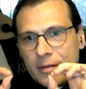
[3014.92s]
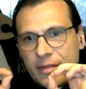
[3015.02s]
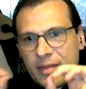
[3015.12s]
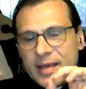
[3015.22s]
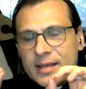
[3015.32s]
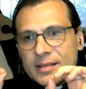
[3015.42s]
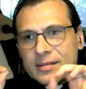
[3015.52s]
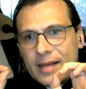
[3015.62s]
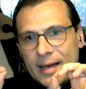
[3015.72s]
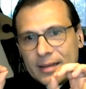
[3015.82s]
thinks
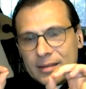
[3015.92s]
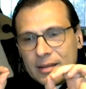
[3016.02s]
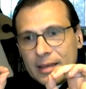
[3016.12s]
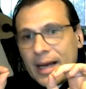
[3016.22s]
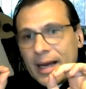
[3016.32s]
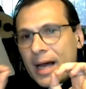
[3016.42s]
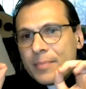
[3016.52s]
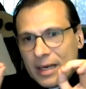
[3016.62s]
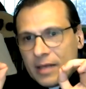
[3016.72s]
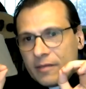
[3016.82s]
that, I
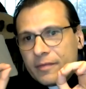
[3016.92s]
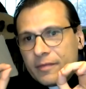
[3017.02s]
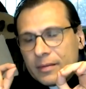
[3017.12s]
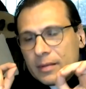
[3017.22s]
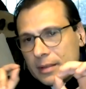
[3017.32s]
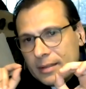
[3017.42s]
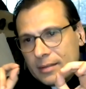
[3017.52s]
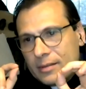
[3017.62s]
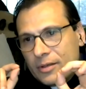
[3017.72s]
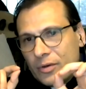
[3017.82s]
believe,
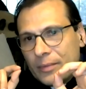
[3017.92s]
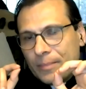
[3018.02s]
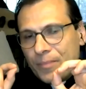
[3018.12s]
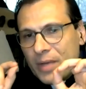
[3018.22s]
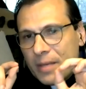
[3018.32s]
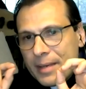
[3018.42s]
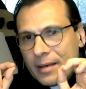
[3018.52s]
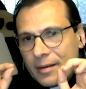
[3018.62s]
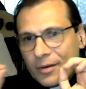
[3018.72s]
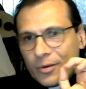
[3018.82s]
and
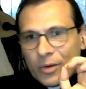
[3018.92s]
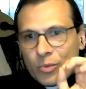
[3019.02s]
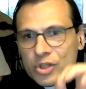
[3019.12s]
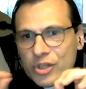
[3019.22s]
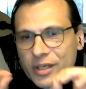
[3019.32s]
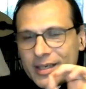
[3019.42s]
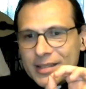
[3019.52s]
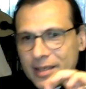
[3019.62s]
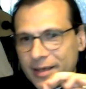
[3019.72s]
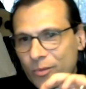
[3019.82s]
maybe I wish he
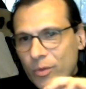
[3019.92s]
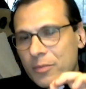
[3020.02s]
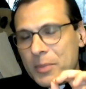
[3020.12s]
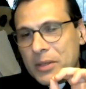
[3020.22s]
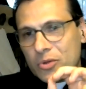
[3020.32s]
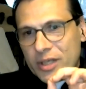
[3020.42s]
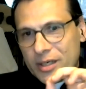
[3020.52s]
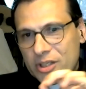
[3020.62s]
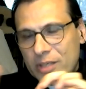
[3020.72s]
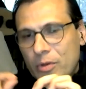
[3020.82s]
is here with me to
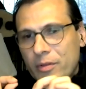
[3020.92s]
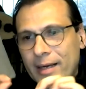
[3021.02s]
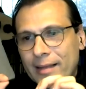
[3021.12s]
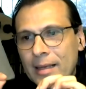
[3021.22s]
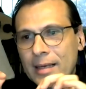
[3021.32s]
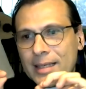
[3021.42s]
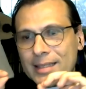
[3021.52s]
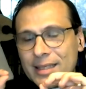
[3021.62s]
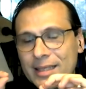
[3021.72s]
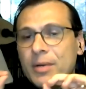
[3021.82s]
challenge him on that,
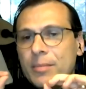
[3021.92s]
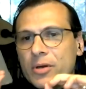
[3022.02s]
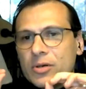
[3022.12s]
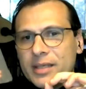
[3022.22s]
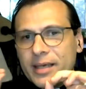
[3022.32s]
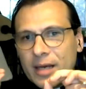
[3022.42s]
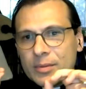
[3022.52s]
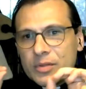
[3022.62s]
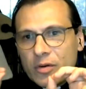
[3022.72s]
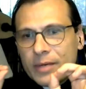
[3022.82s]
simply because he
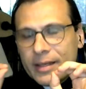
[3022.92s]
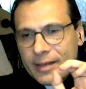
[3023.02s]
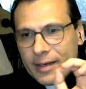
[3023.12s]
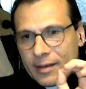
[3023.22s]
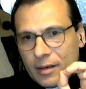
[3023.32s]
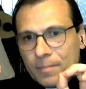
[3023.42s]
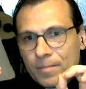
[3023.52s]
comes from Kentucky